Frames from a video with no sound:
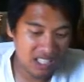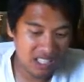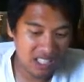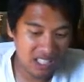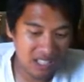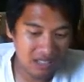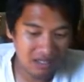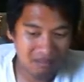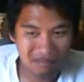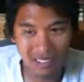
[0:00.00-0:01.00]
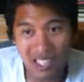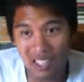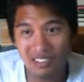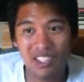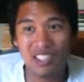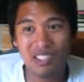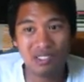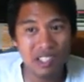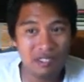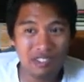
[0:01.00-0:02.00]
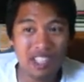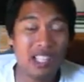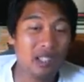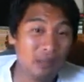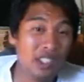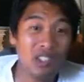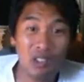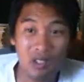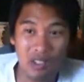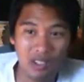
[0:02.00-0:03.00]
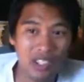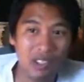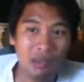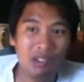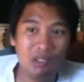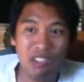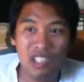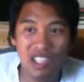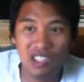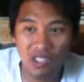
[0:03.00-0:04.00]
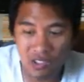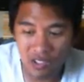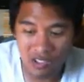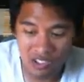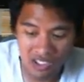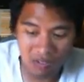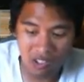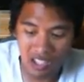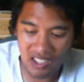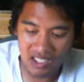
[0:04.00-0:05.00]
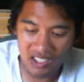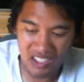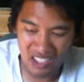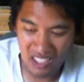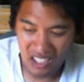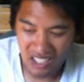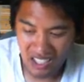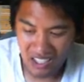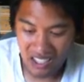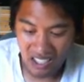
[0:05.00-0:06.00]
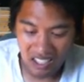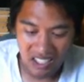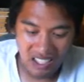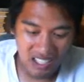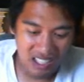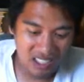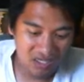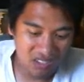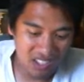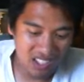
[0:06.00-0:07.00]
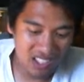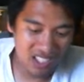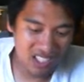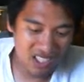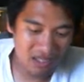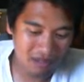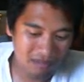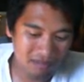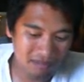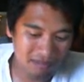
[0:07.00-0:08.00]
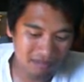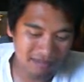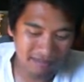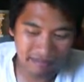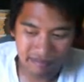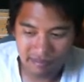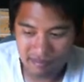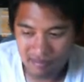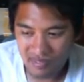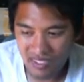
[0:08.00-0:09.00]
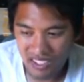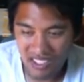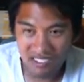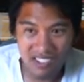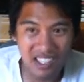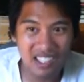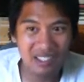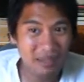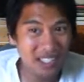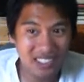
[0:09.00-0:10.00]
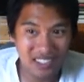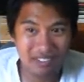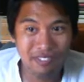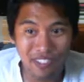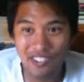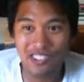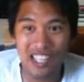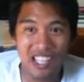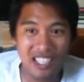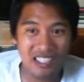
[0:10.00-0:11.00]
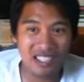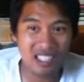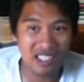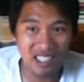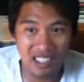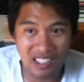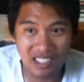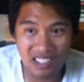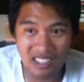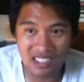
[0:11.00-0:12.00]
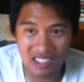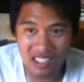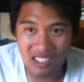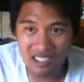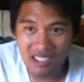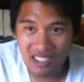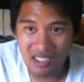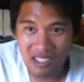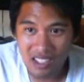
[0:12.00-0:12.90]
a kind of like a dream fight, it'd be cool. It'd be really cool to watch. As far as you know, right now I mentioned four guys that, that honestly, let's see,